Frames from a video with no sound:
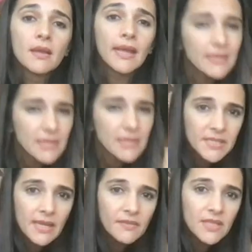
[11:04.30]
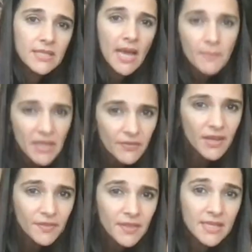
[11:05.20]
80% of the time, even
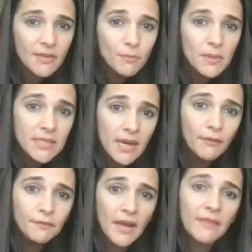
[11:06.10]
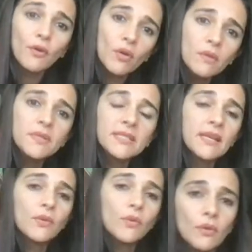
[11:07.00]
if things have been tough, I've always
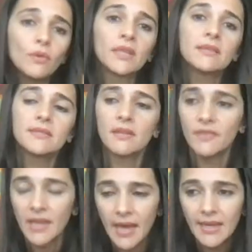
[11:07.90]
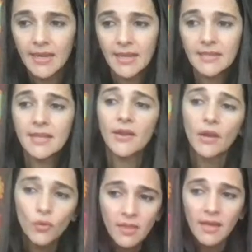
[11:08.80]
said, oh, look at the silver linings. There are
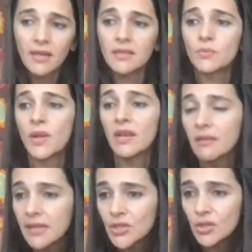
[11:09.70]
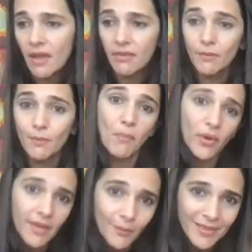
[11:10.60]
good things. We're learning together. We're
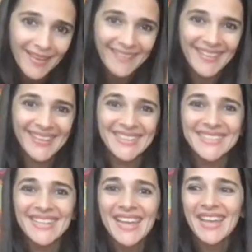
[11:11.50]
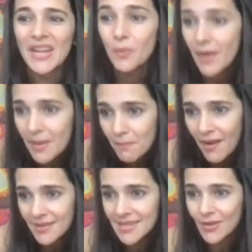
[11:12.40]
bonding with our kids. We're
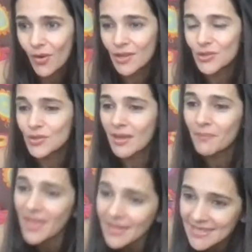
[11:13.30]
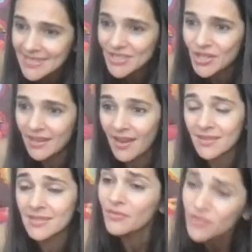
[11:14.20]
imparting knowledge to them. They're teaching
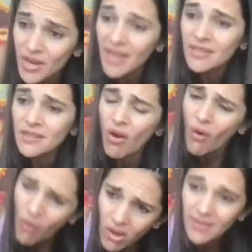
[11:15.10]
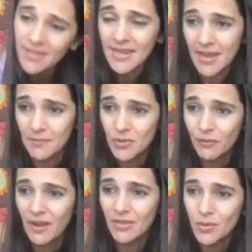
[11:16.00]
us. I've tried all the time to
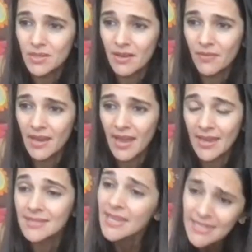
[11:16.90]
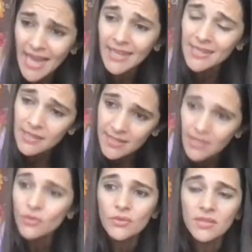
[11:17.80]
find those silver linings. And I
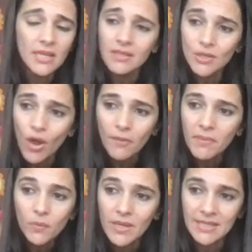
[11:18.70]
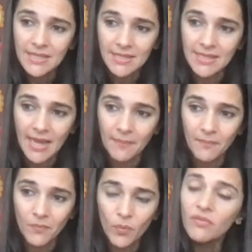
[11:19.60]
continue to say it's not been wasted time.
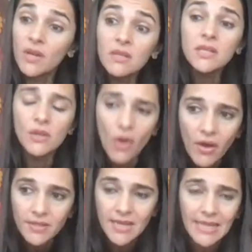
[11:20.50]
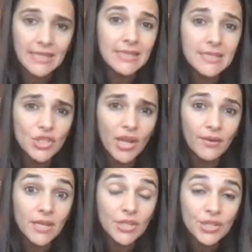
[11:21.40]
We've learned a lot. I think this
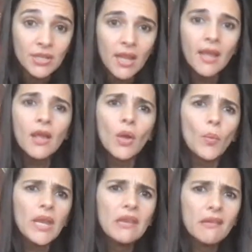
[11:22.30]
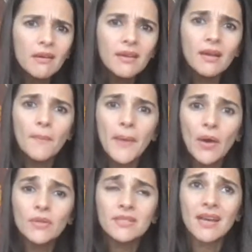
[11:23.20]
generation will learn
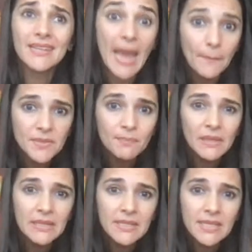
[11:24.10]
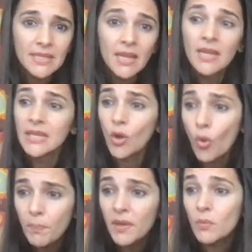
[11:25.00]
about adaptability,
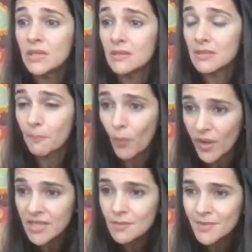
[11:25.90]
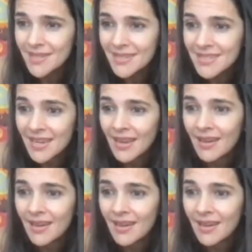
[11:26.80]
coping with disappointment,